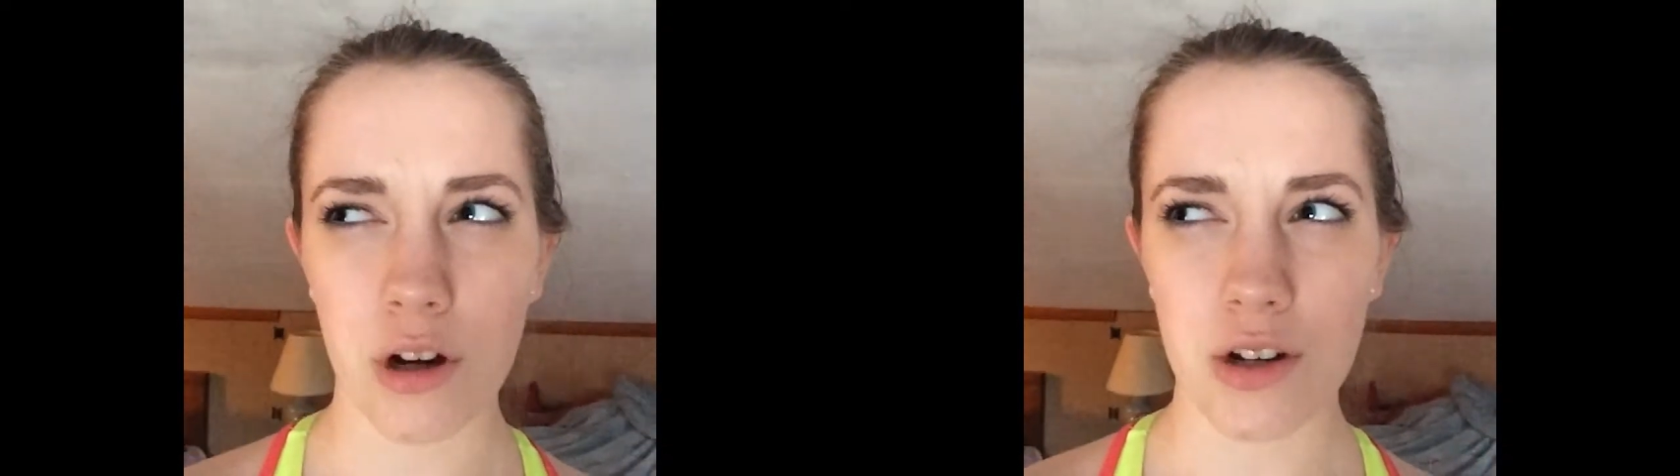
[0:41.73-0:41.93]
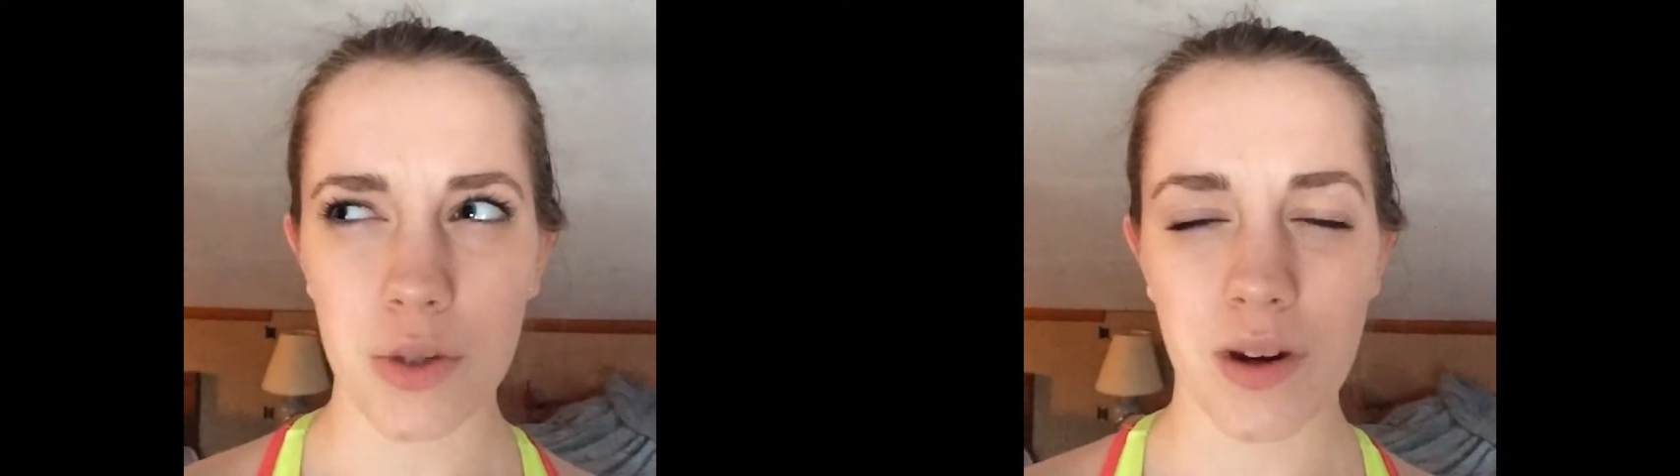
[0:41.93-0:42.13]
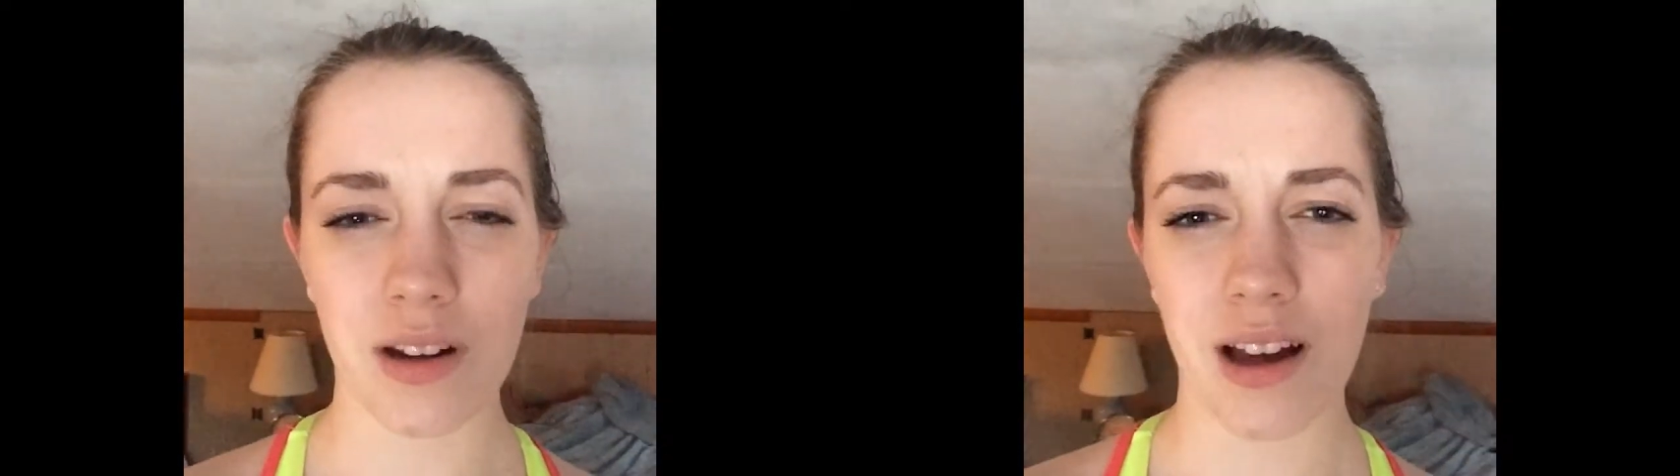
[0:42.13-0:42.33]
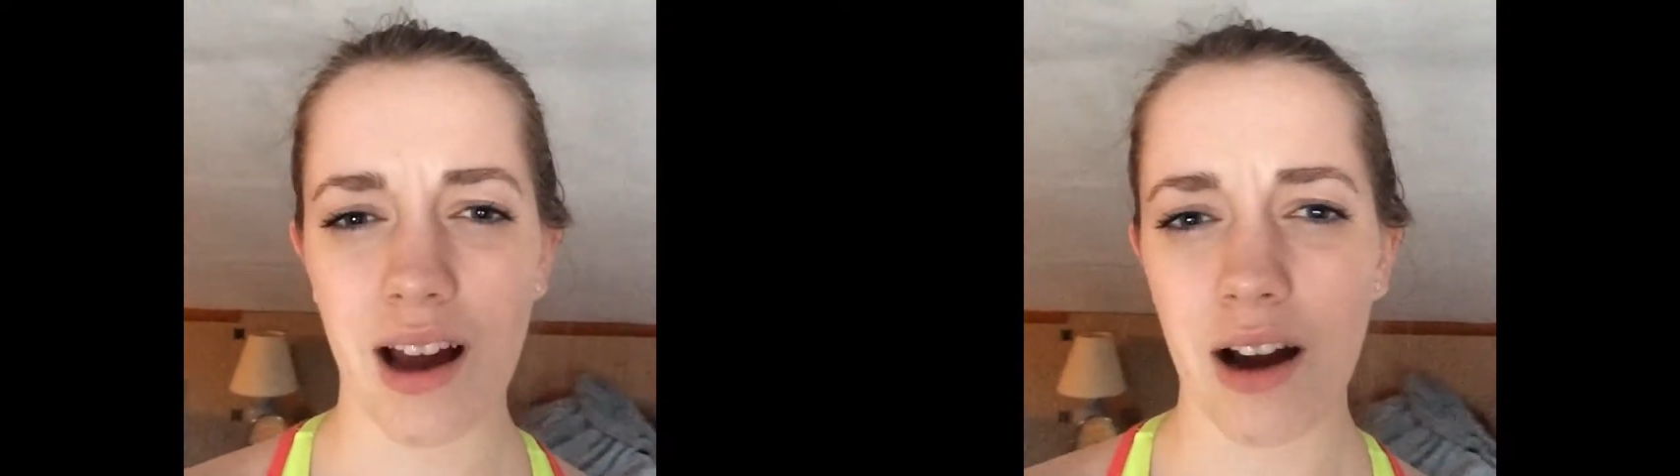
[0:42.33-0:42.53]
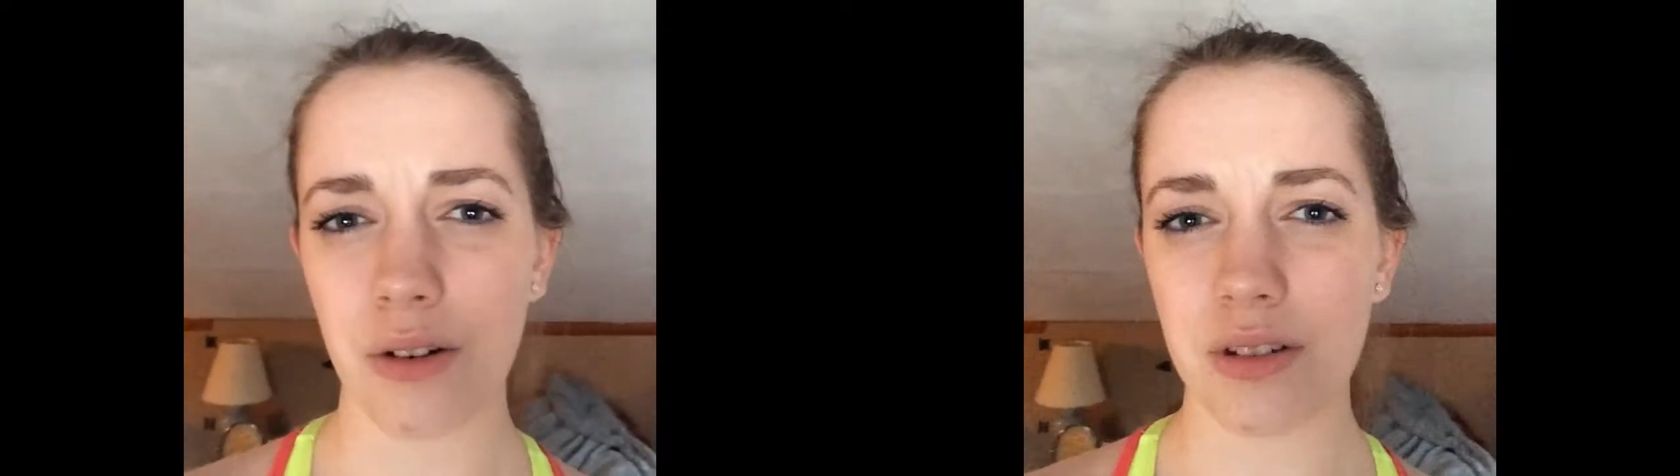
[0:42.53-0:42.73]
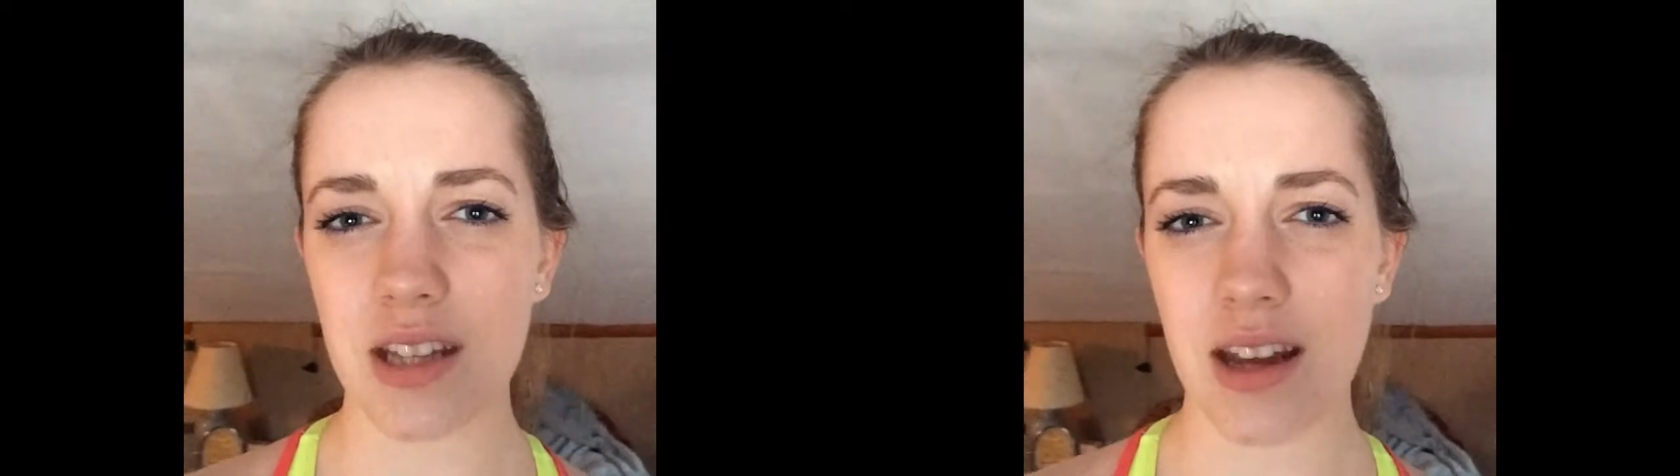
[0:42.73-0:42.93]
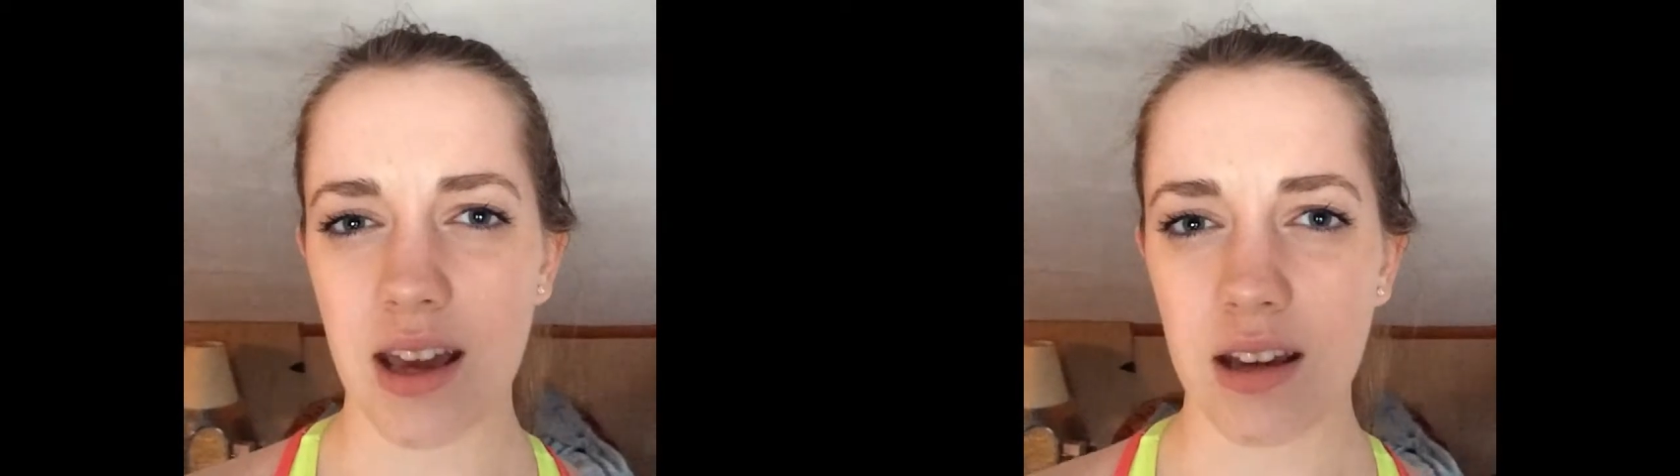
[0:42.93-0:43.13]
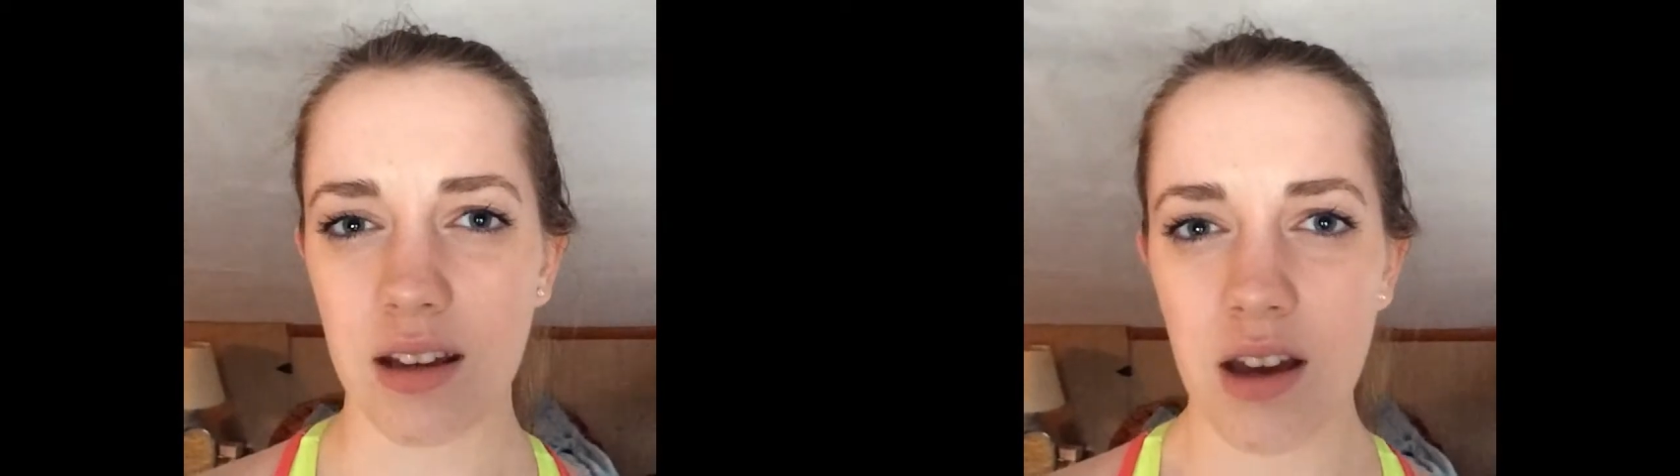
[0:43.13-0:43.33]
I just went out
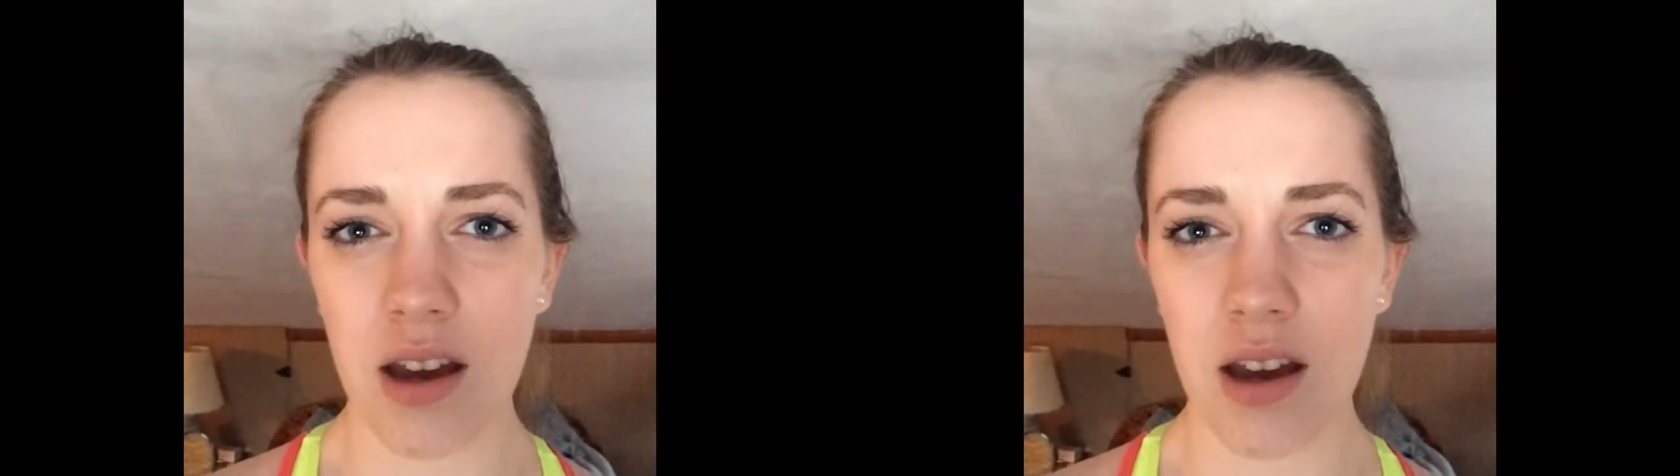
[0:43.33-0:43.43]
today